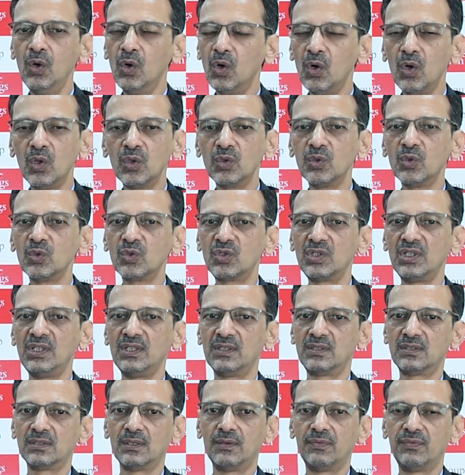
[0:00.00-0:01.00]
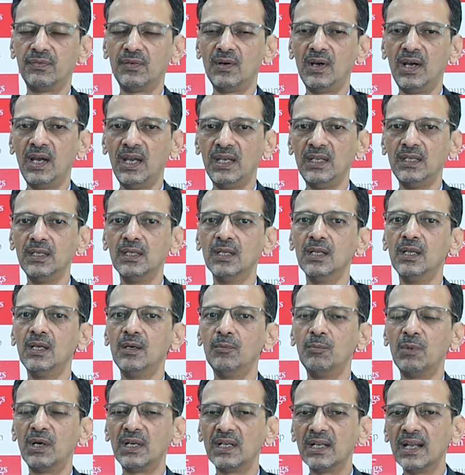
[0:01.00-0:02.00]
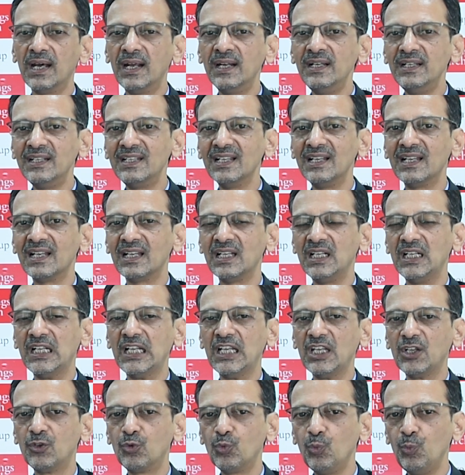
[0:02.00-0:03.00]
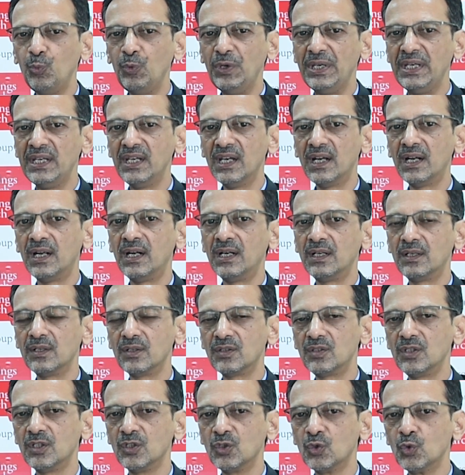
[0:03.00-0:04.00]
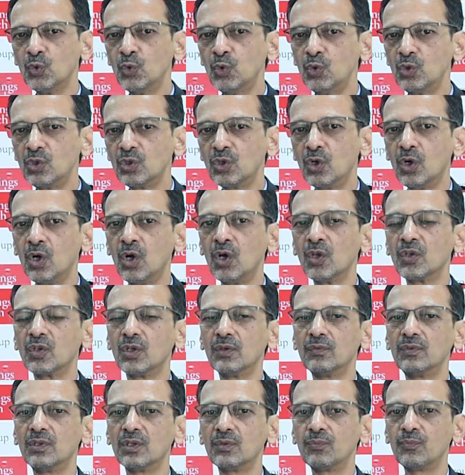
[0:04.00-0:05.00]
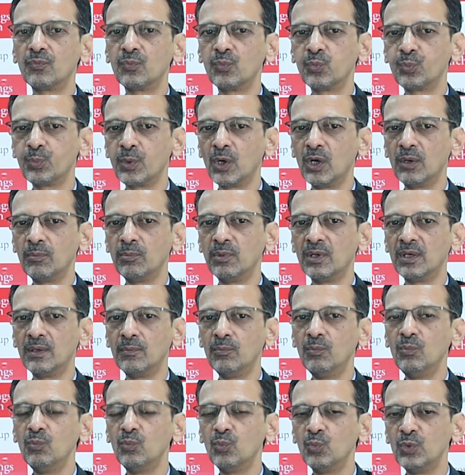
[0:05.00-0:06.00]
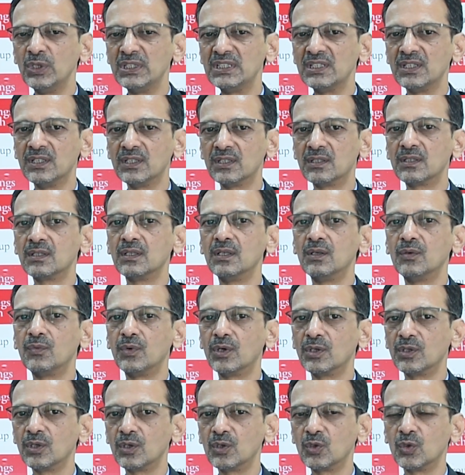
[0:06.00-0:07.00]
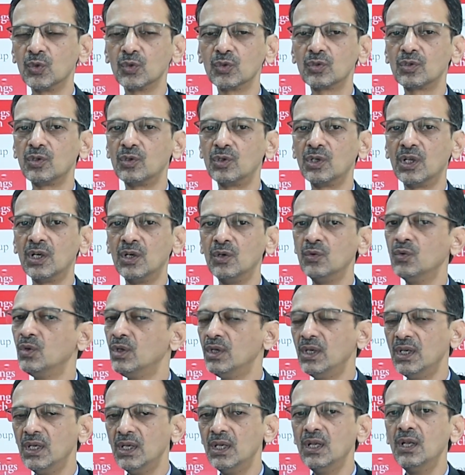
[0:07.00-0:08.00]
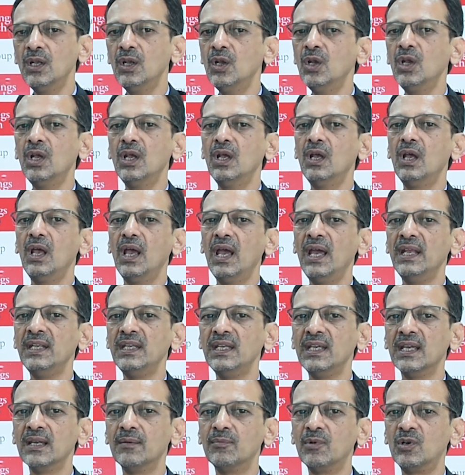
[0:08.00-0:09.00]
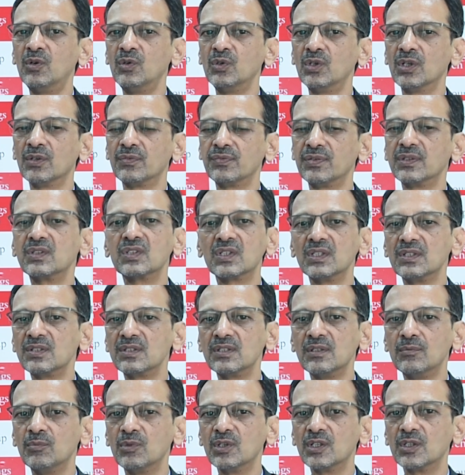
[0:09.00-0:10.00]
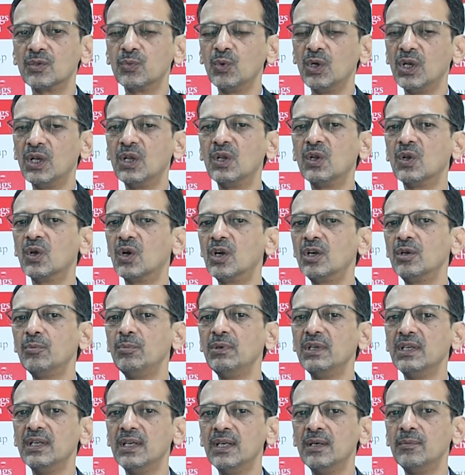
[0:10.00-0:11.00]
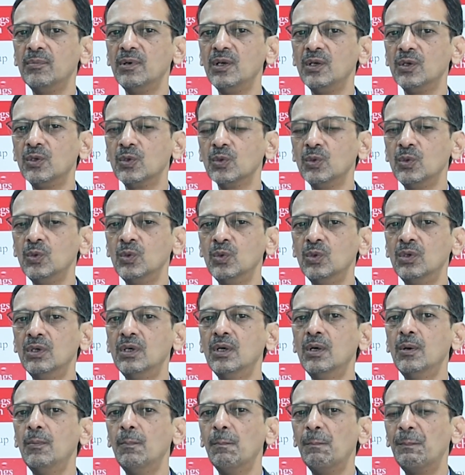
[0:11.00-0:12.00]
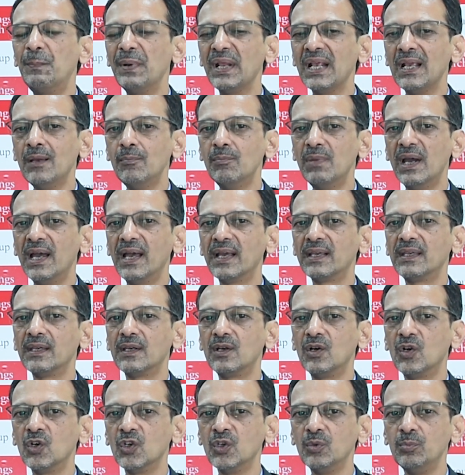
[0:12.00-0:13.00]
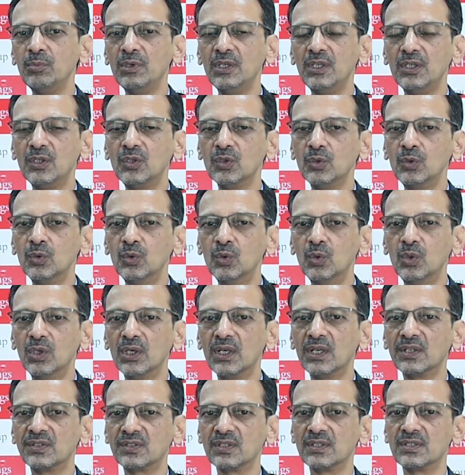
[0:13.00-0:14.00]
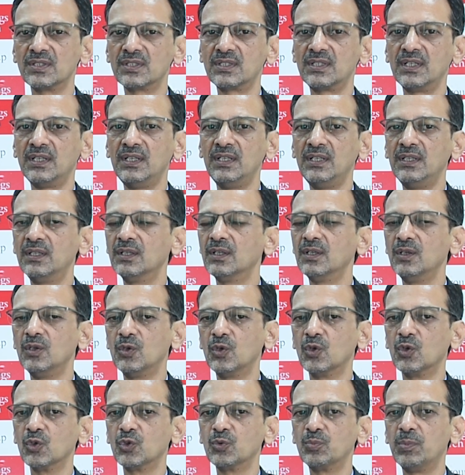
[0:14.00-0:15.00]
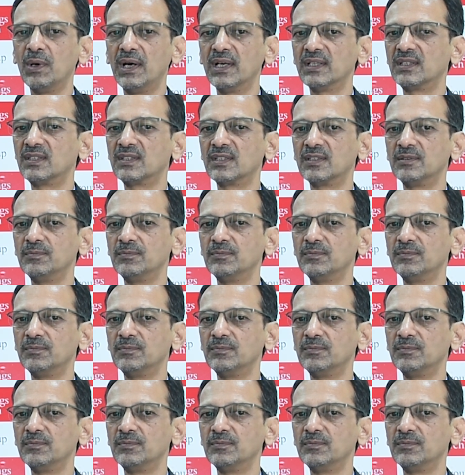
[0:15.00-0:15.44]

All those things are fine. But until unless we address the root cause of this problem, which is for the growth slowdown, any amount of fiscal stimulus will not be able to bring back economy to a sustained growth path.